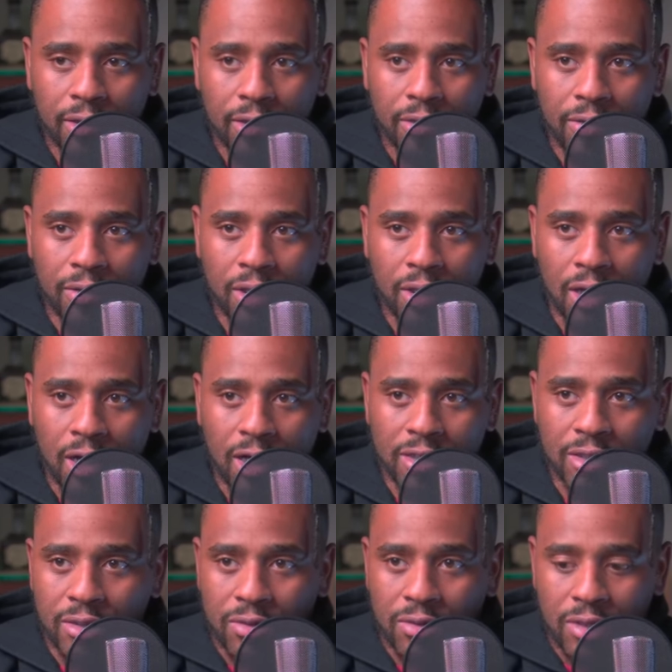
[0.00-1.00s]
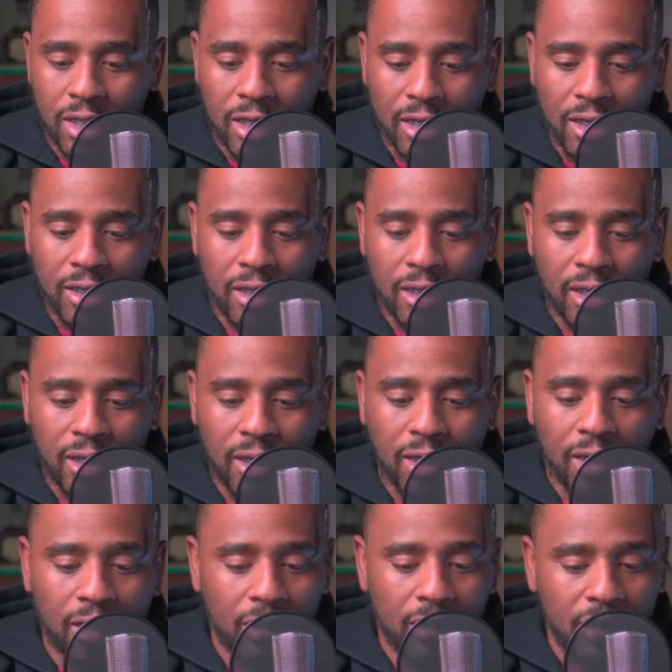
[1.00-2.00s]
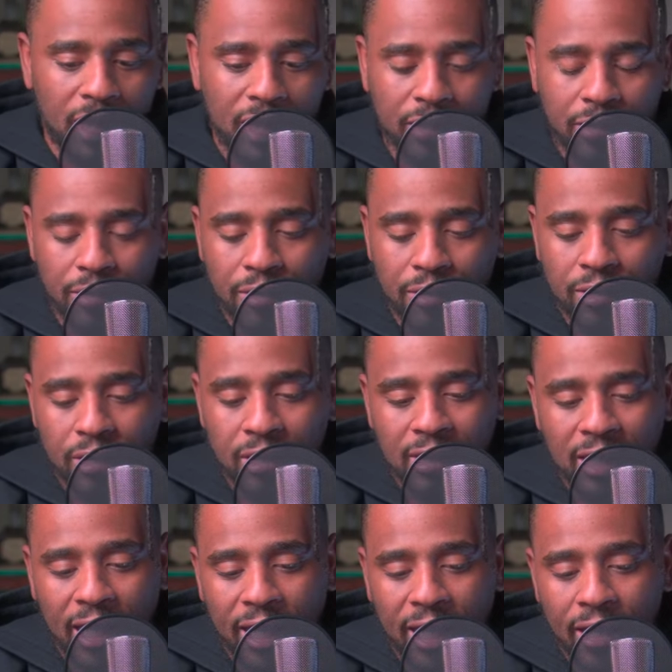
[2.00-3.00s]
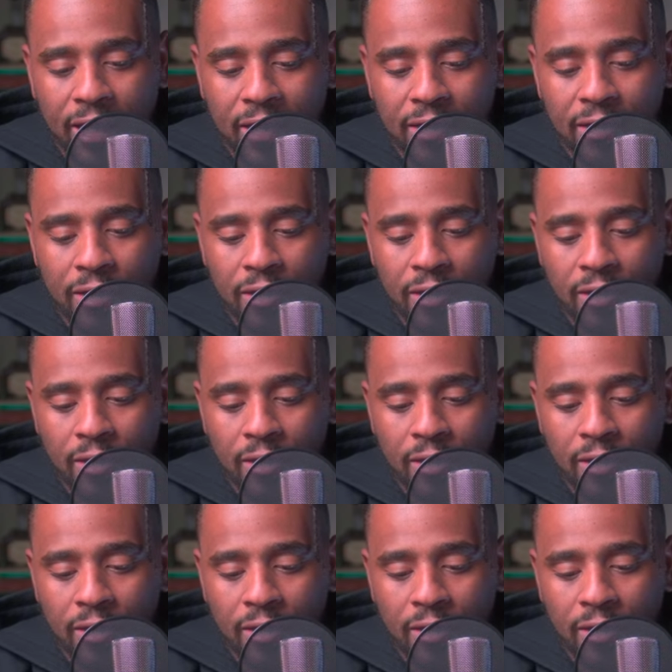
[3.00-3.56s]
You can also get it in desert tan,